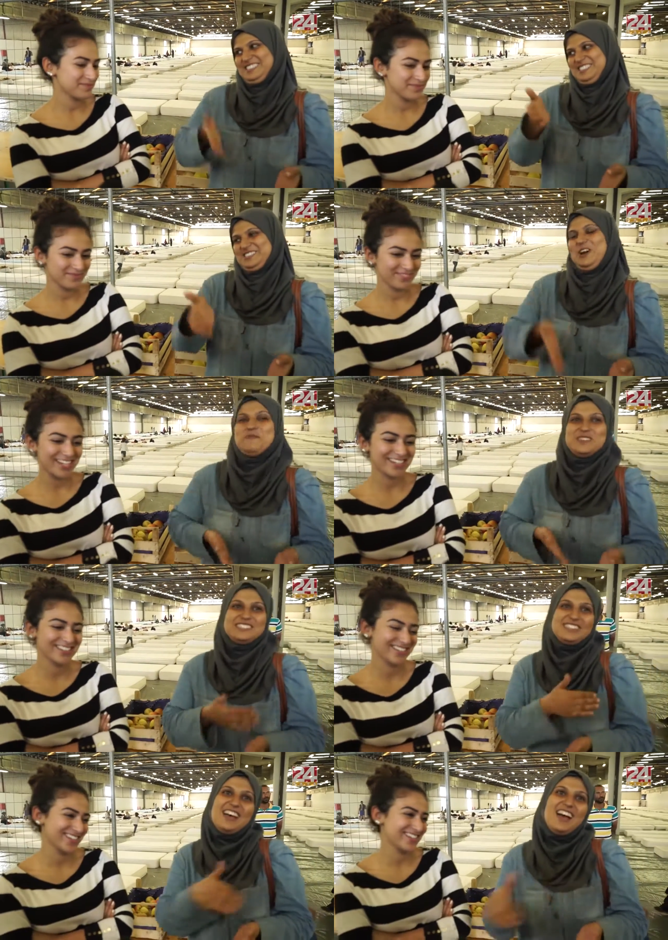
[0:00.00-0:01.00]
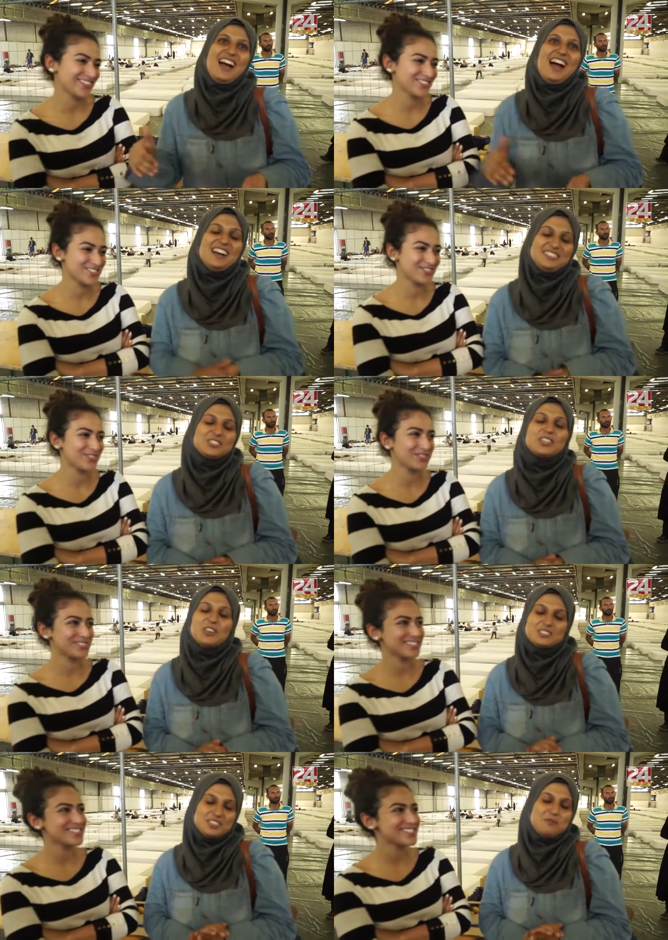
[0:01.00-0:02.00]
Speaker 1: stopped they, it they closed and the
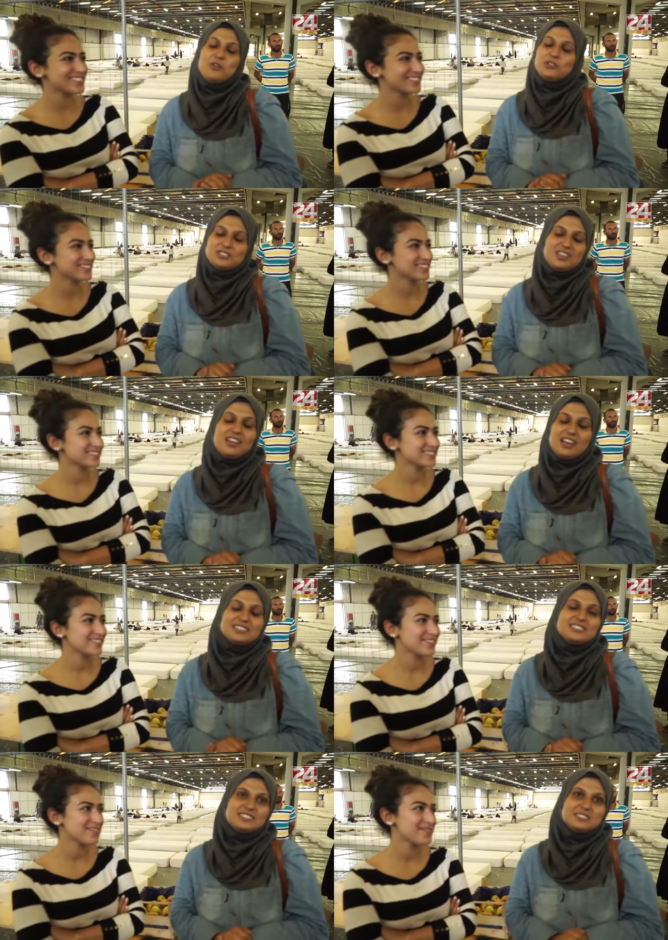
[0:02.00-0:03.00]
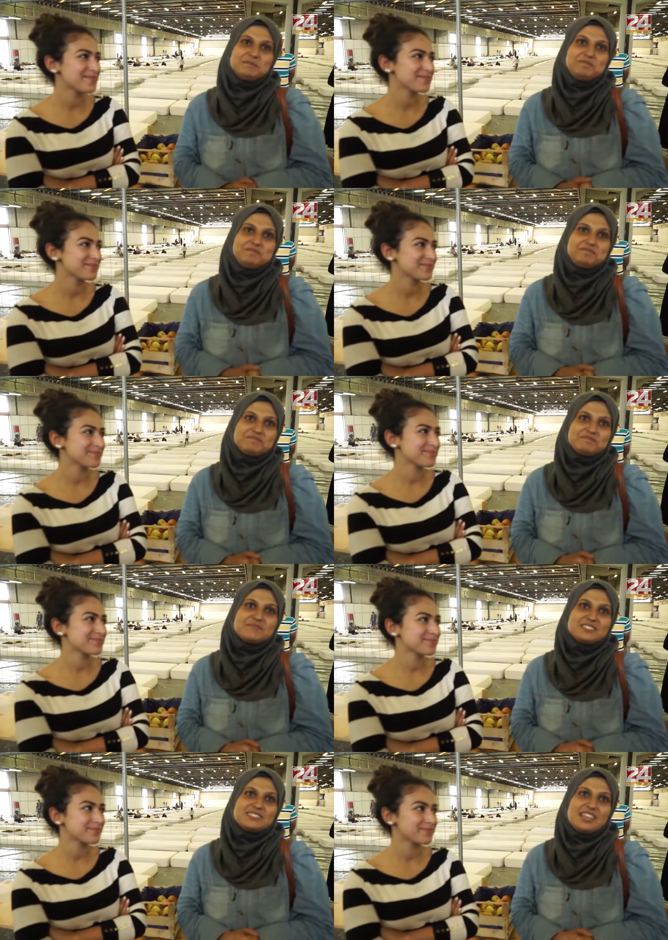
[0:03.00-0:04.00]
closed the border, and uh,
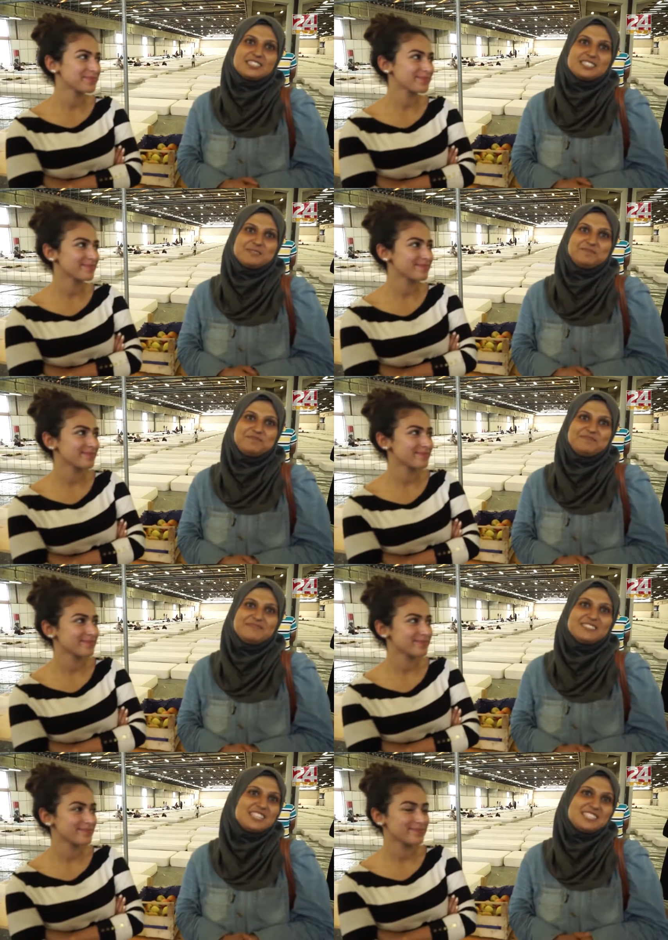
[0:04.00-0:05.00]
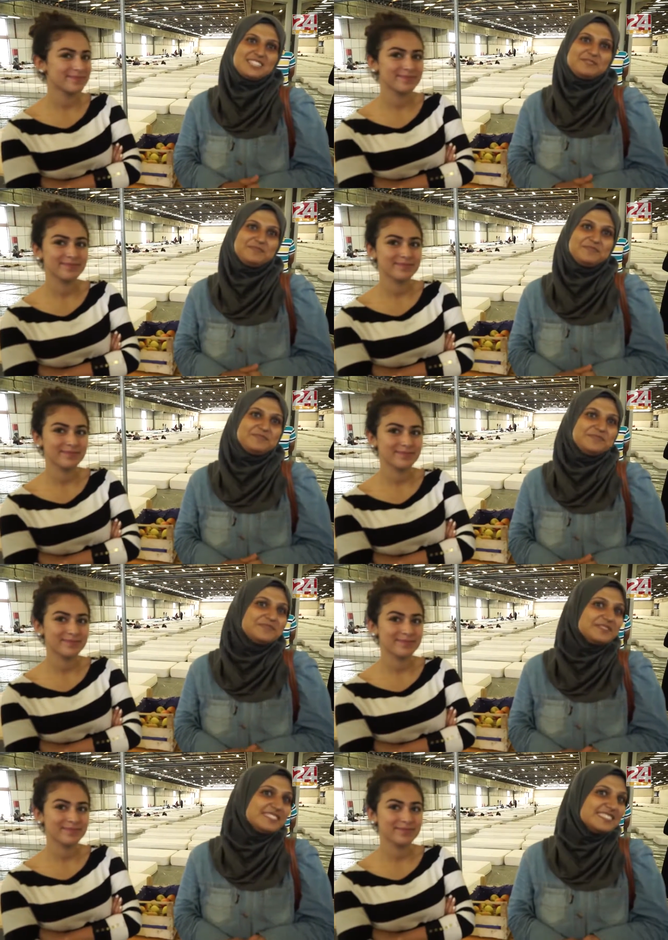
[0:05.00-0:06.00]
that's. And do, that's you, do you have
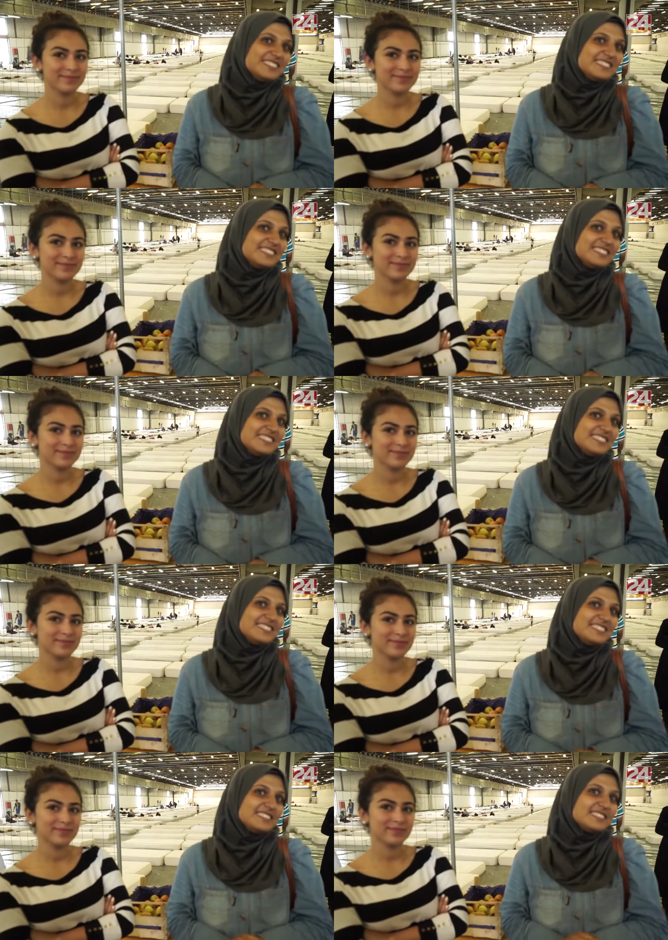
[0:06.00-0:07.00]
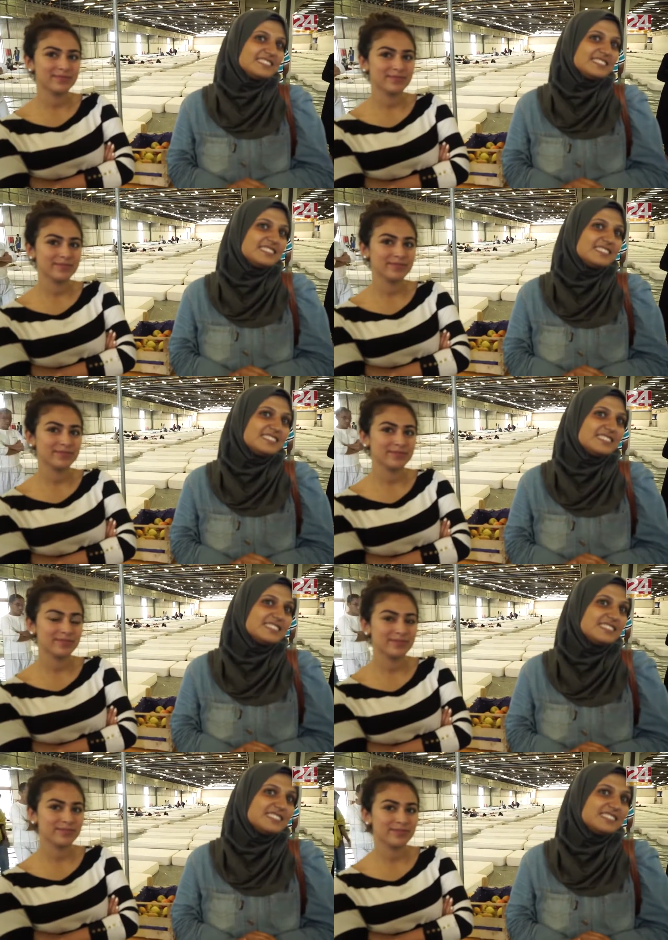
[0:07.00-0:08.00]
some information on where
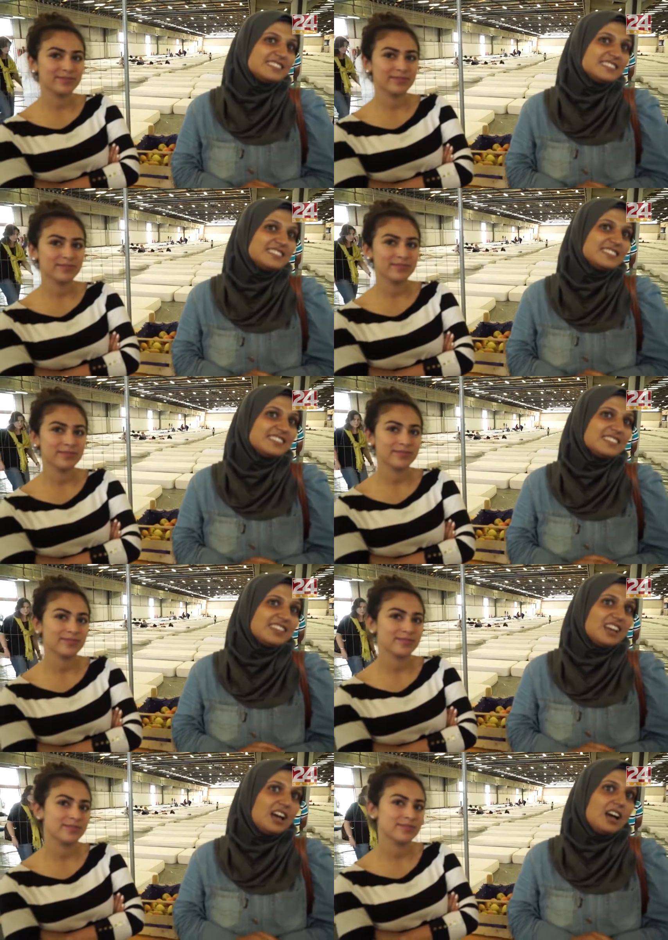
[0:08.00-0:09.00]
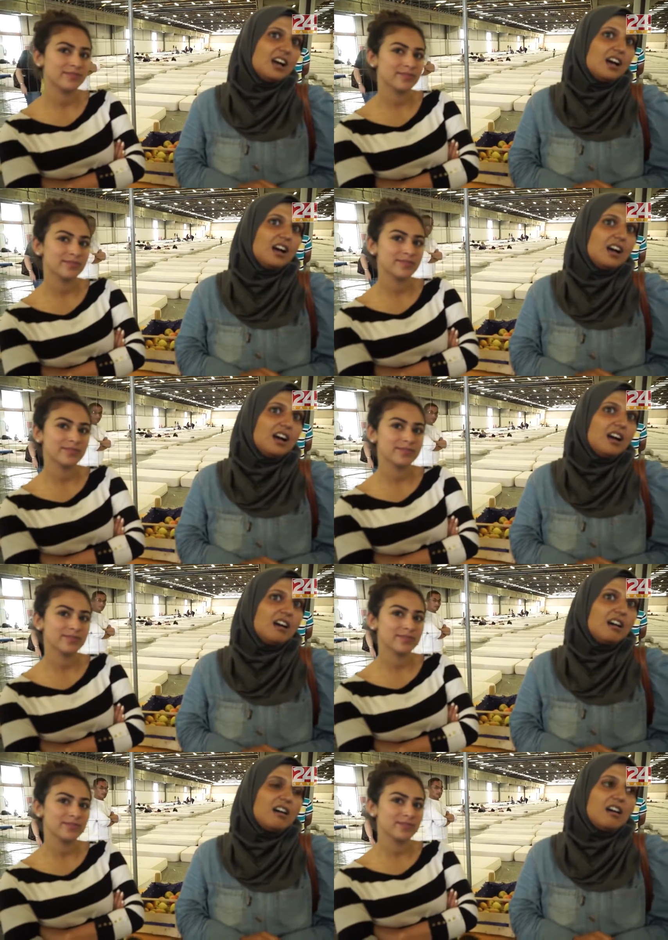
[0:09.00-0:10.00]
to go next, when, in, and
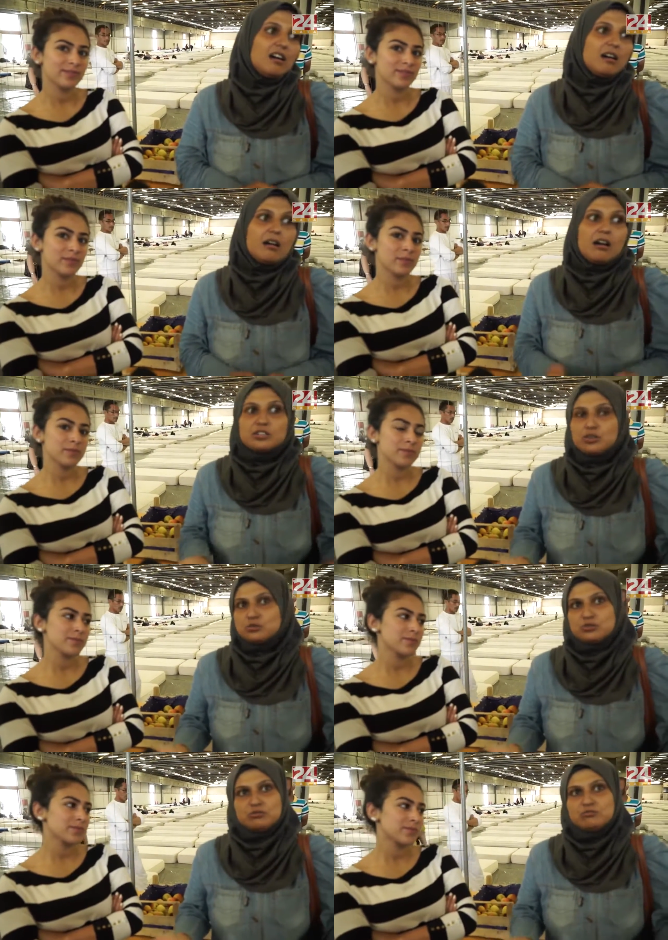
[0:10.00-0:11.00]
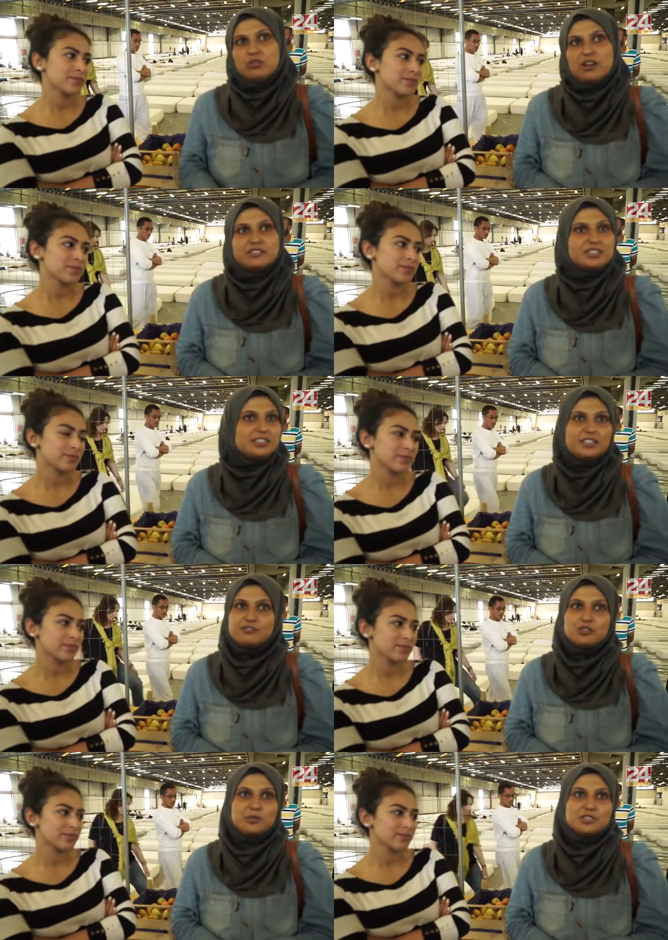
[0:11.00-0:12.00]
when? I don't know. We haven't any
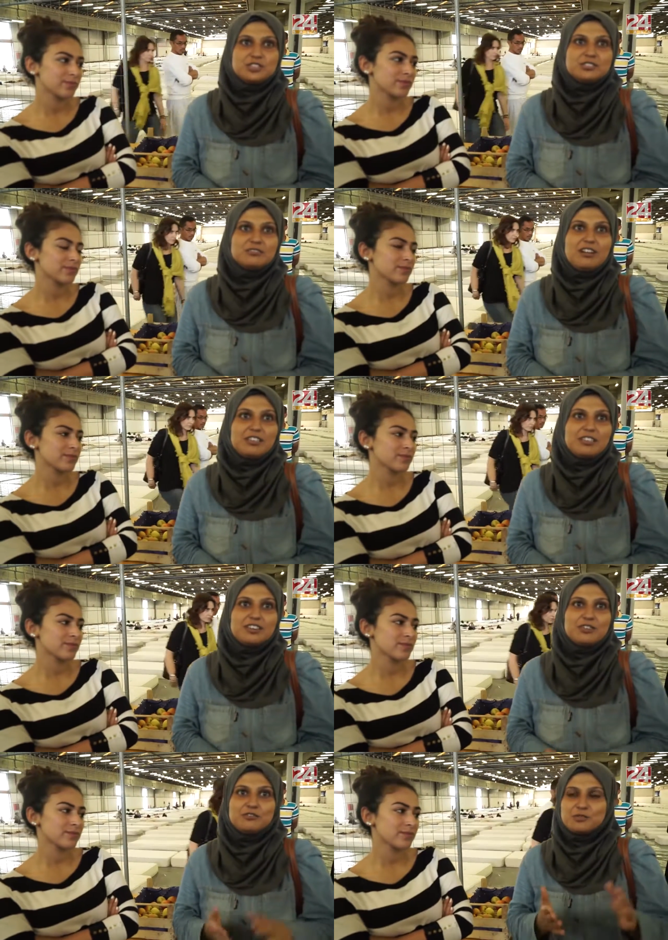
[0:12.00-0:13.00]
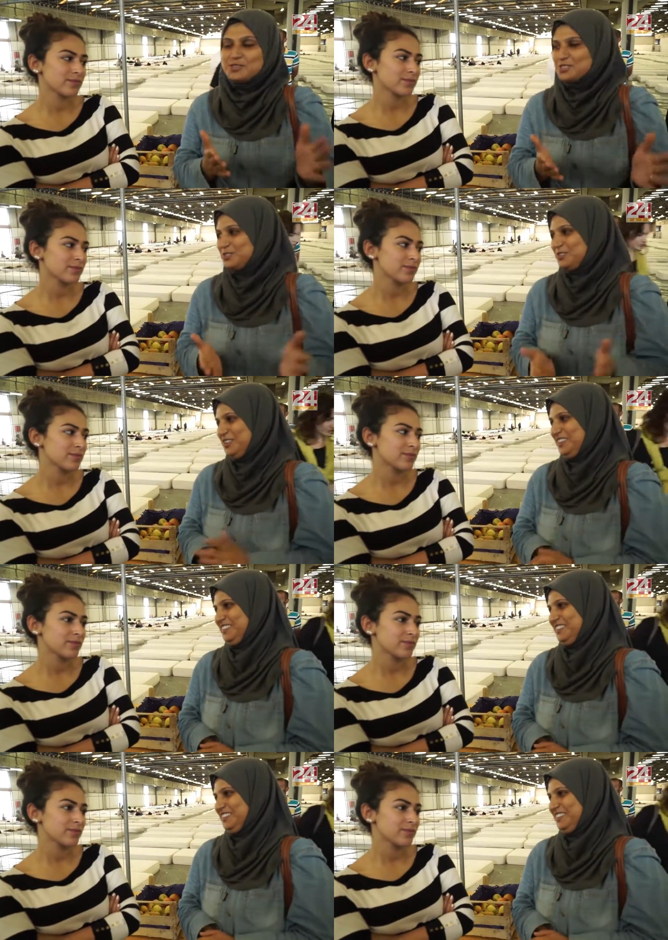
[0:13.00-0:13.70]
information. I think information with